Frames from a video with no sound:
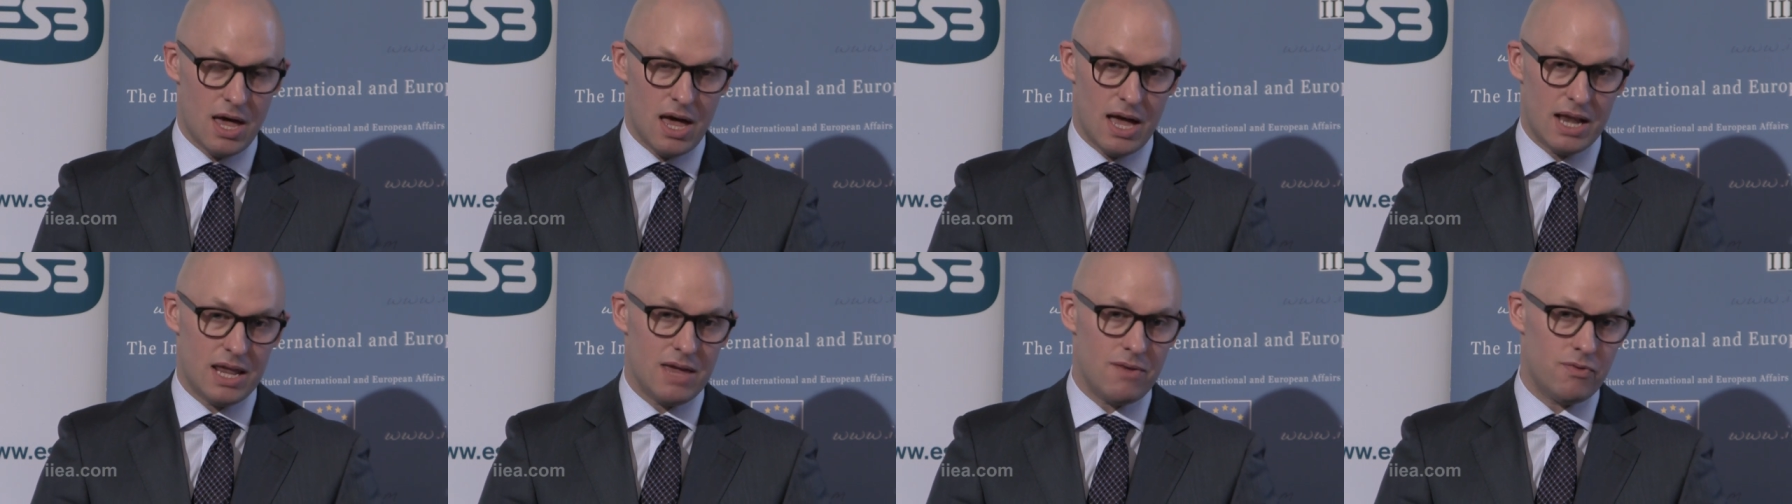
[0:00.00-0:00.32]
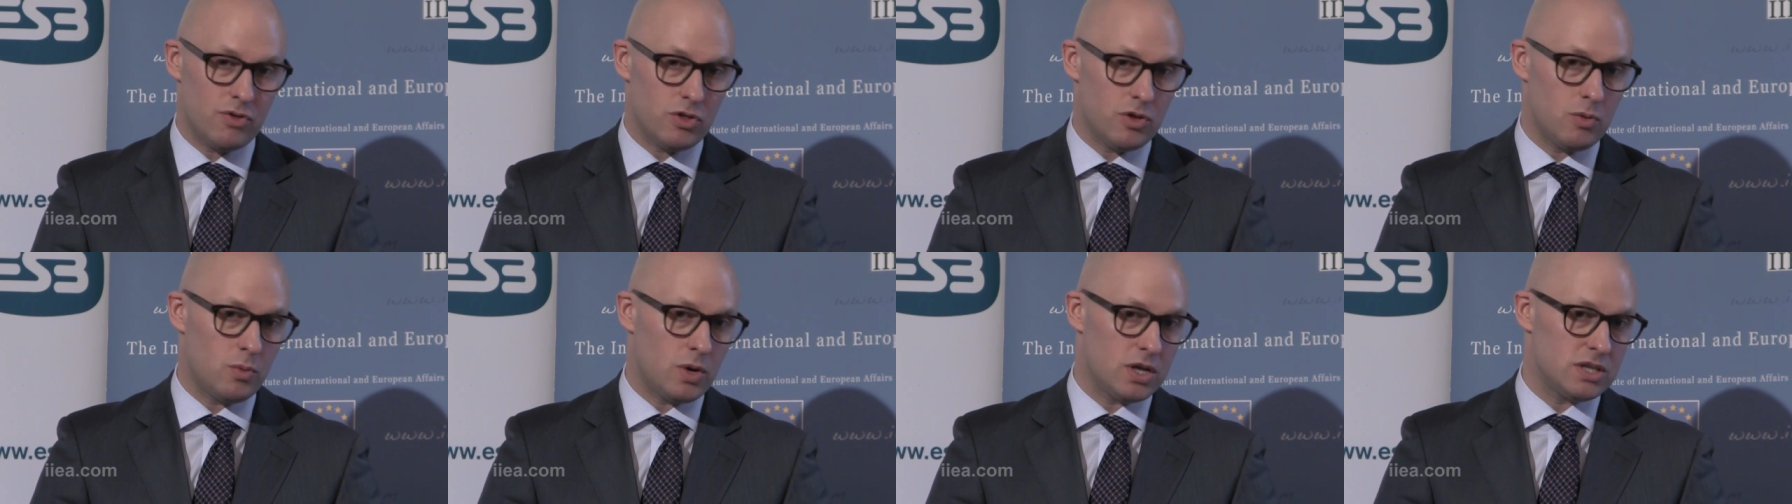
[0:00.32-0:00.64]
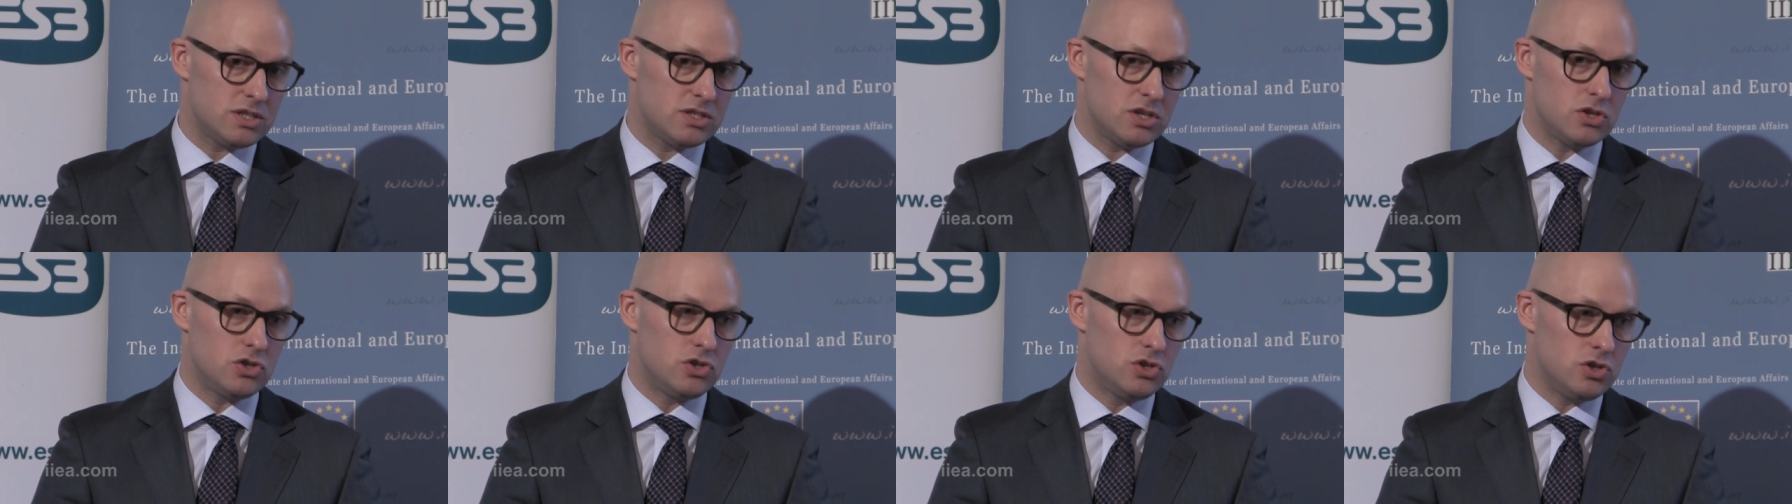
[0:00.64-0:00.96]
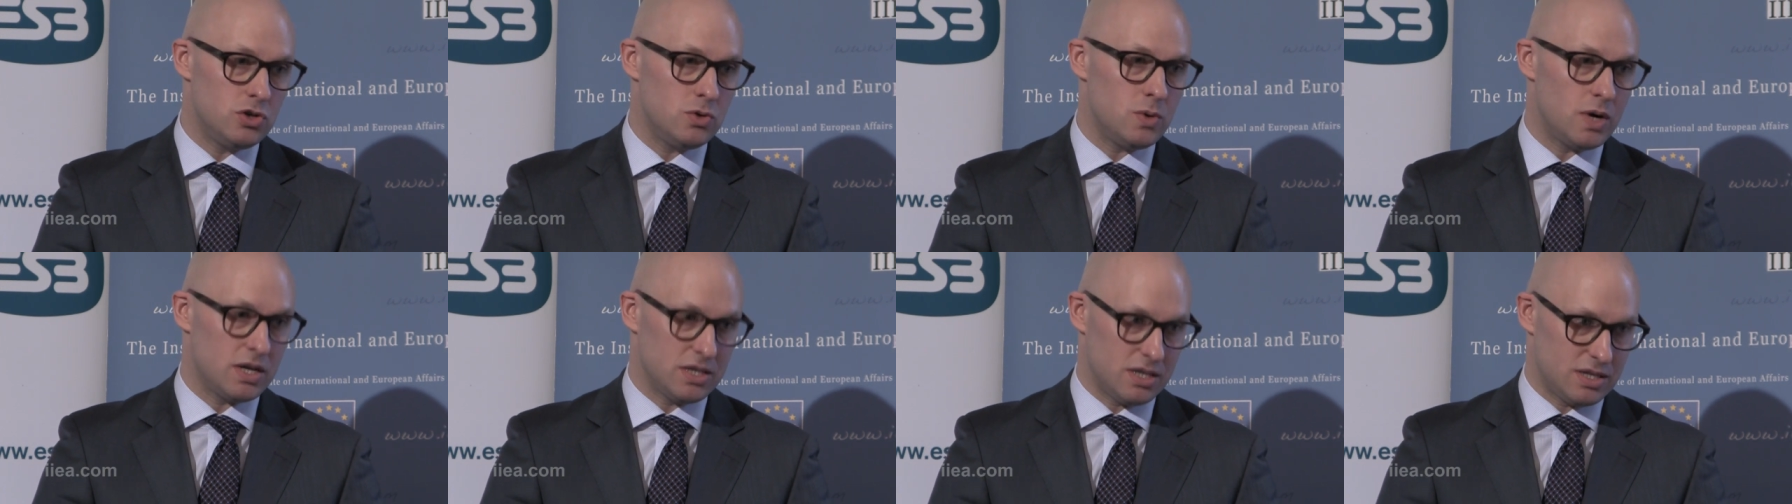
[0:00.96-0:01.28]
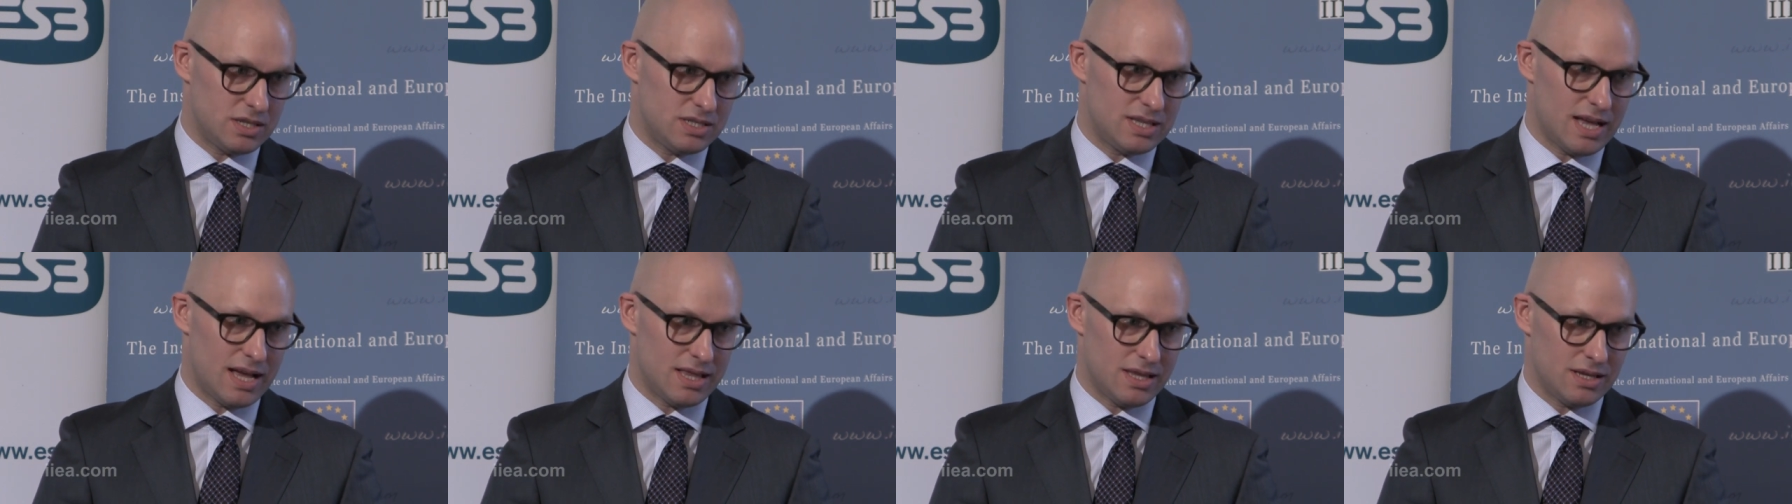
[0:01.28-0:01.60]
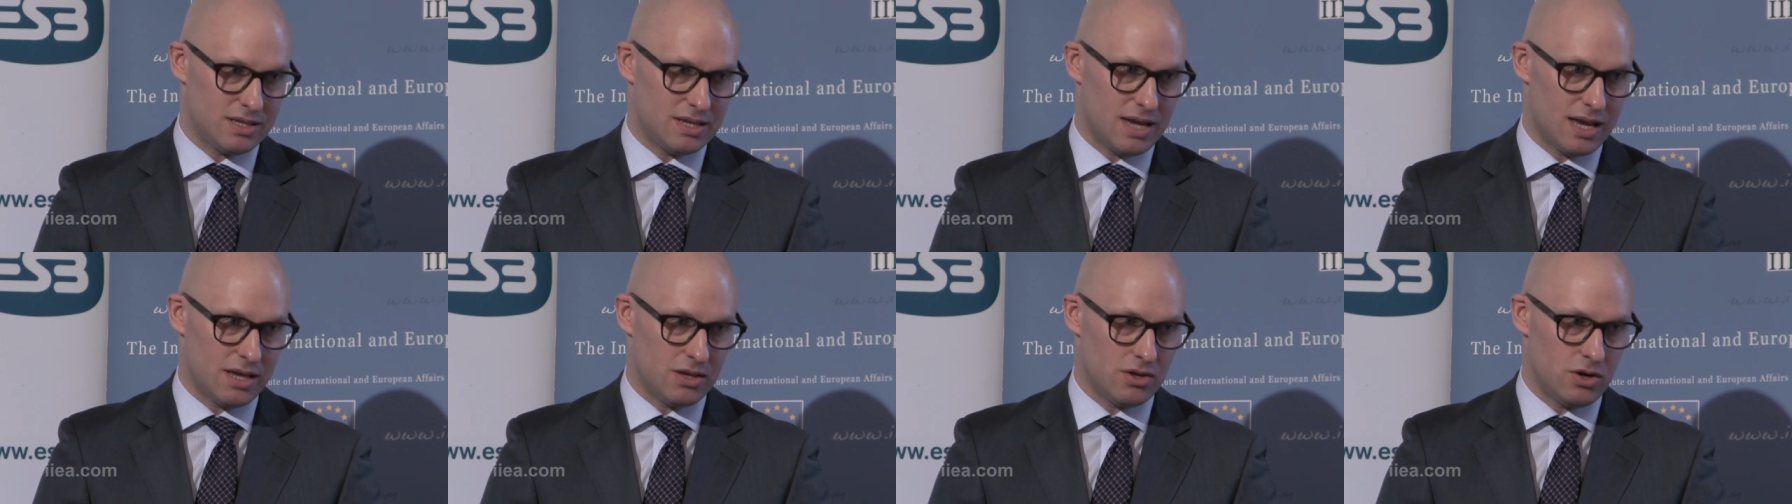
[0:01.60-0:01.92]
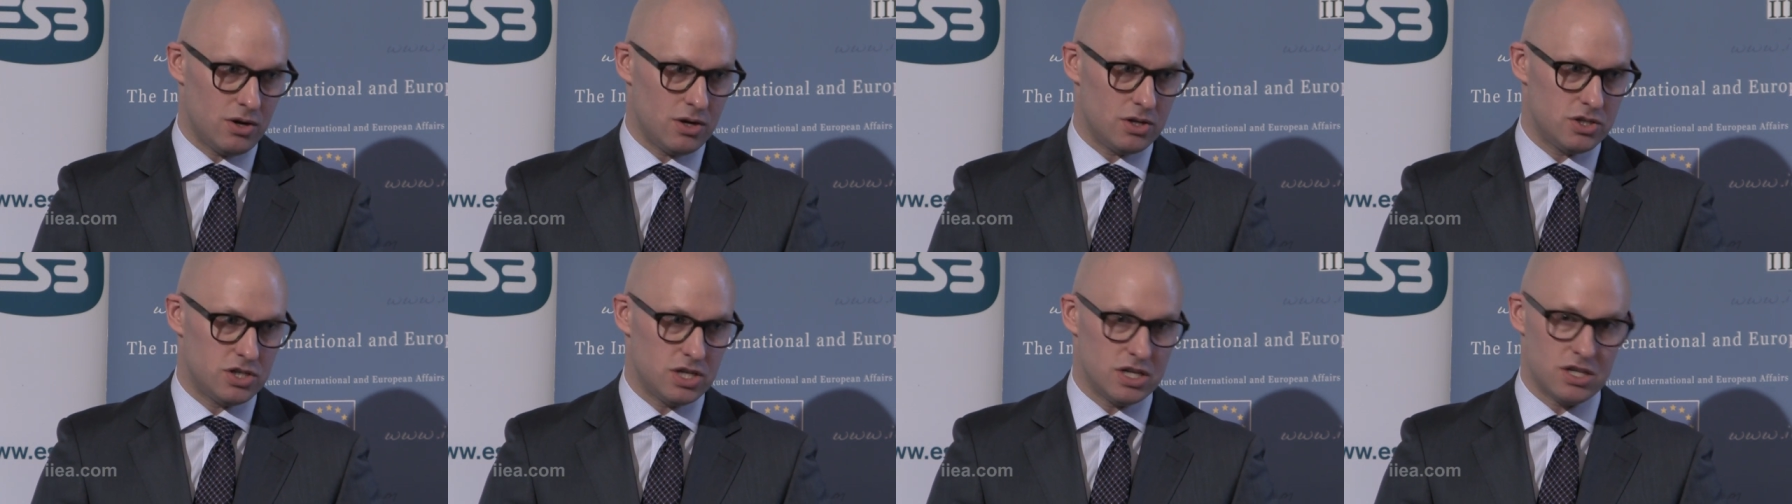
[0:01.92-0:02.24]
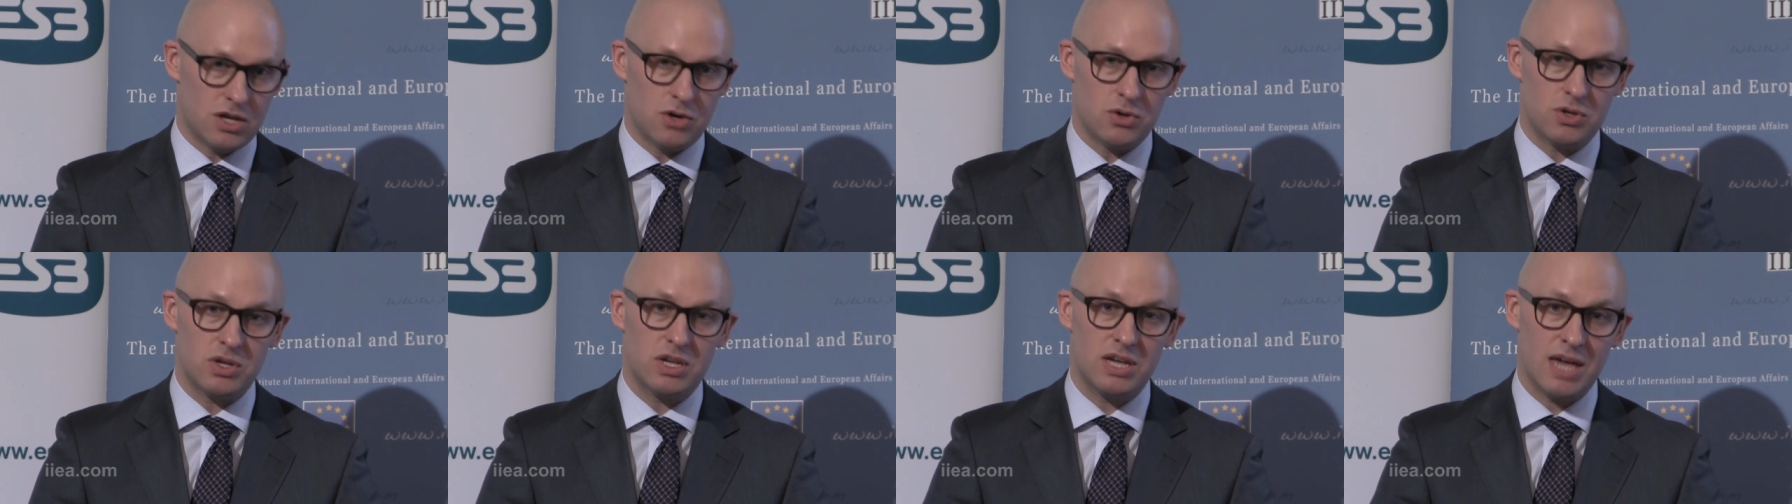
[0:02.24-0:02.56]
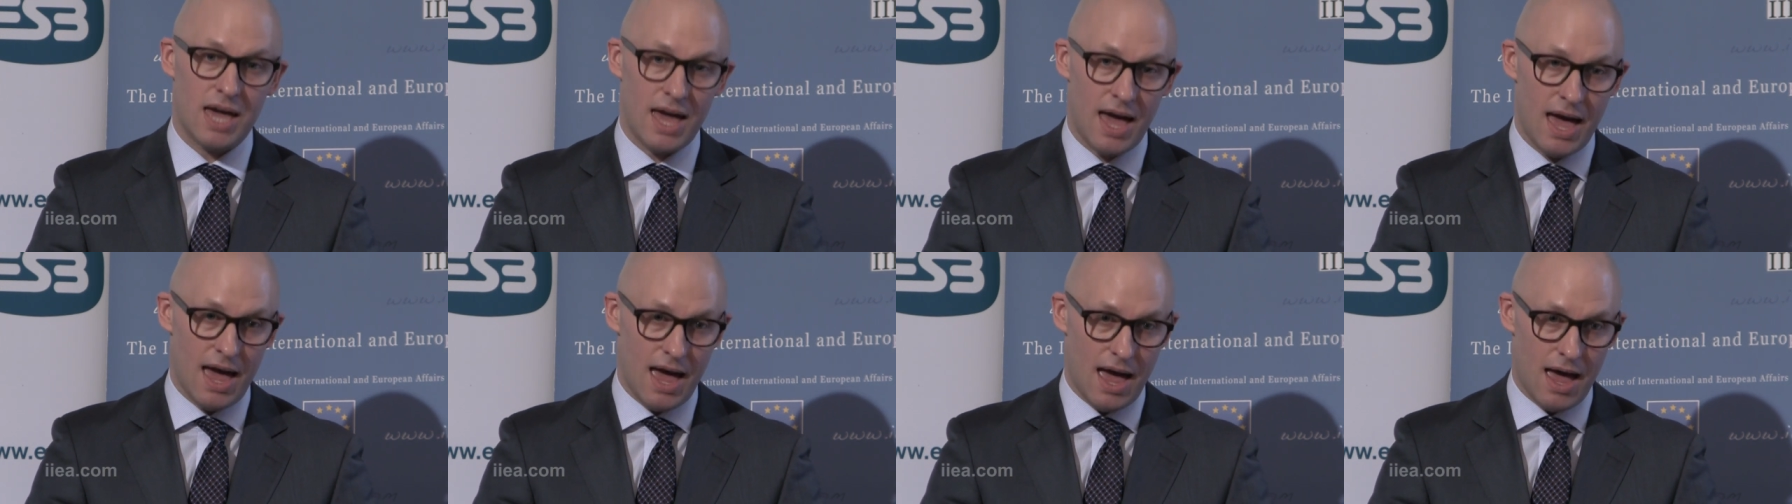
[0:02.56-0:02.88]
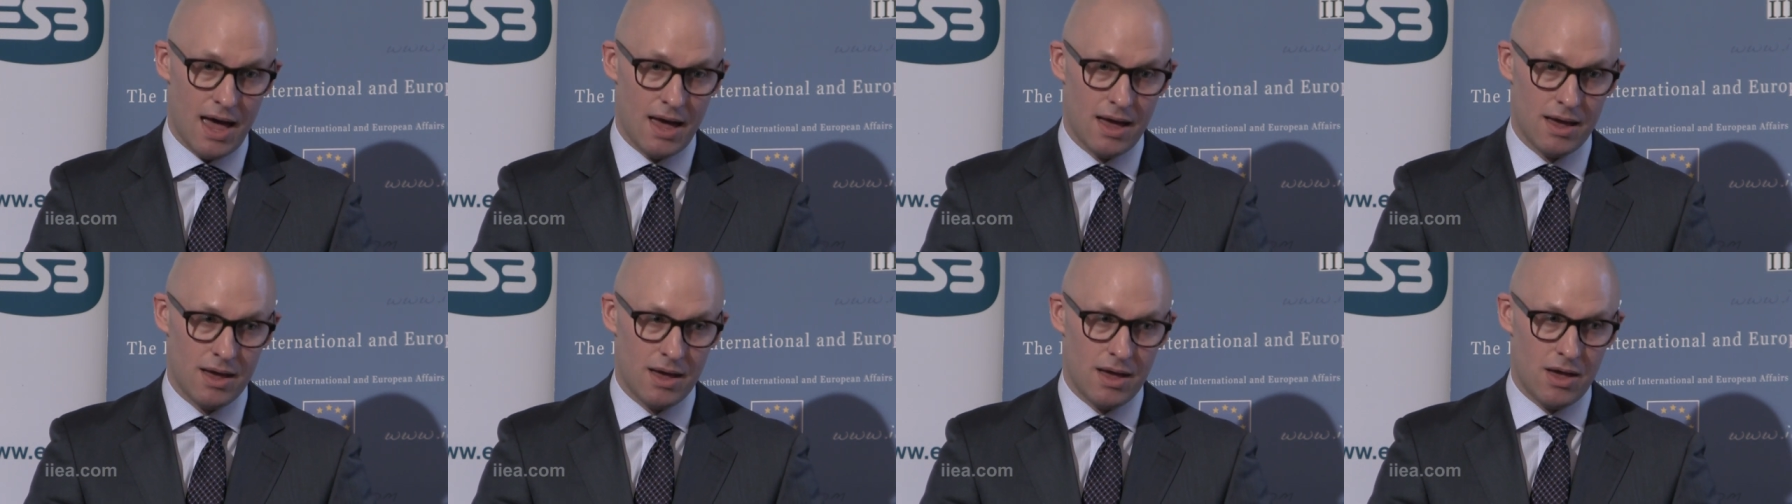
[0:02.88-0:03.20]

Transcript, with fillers: And even the ones that do understand the technology don't care.